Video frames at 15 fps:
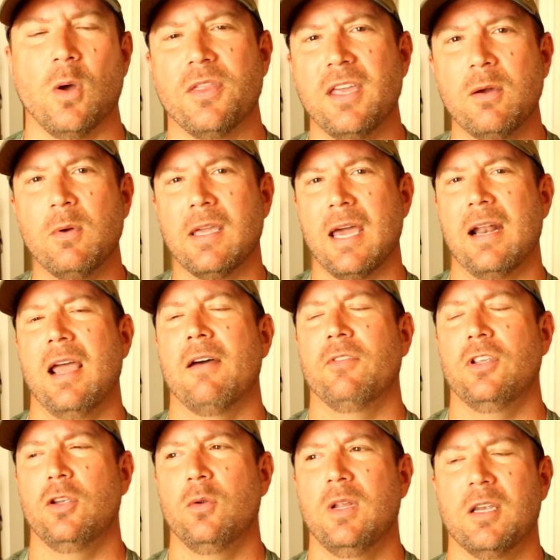So, I think we kind of
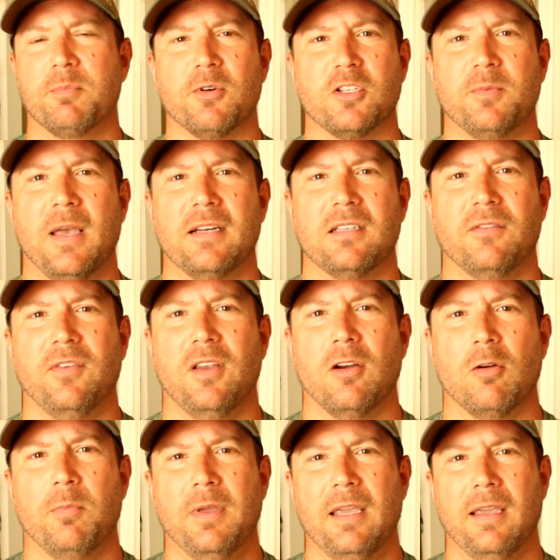have a unique perspective
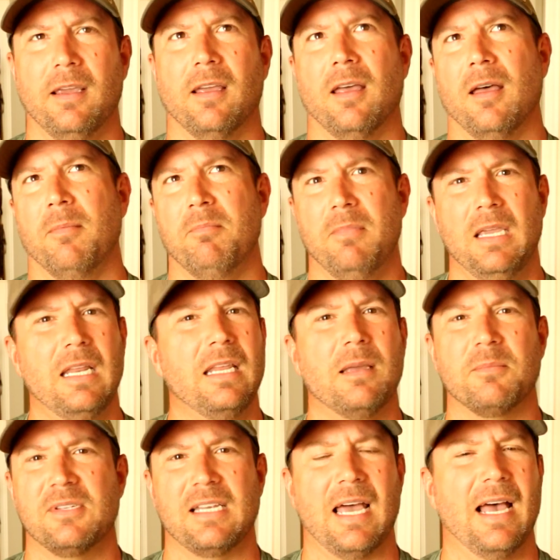here being a
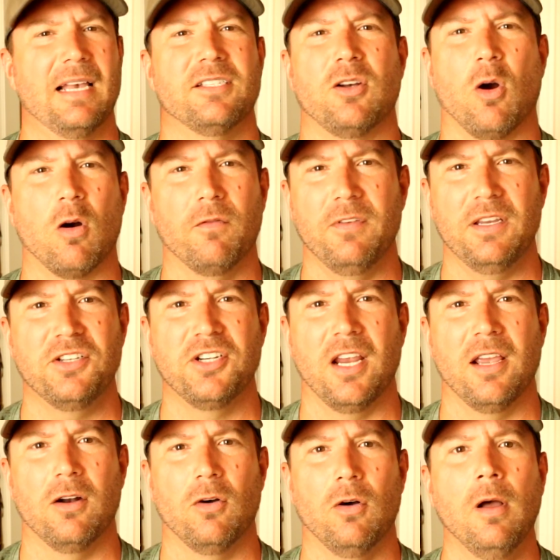medium sized RV
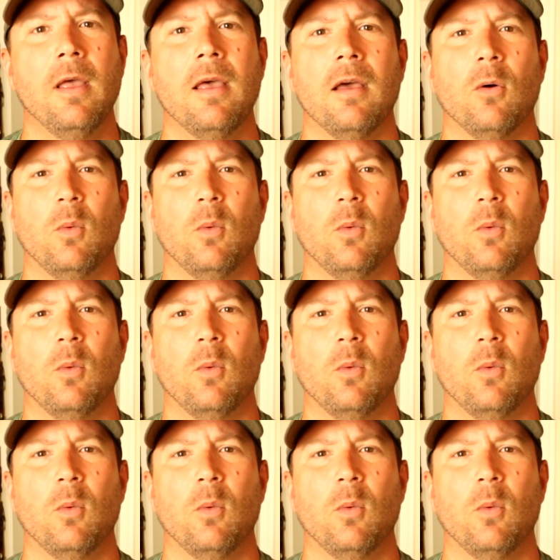channel.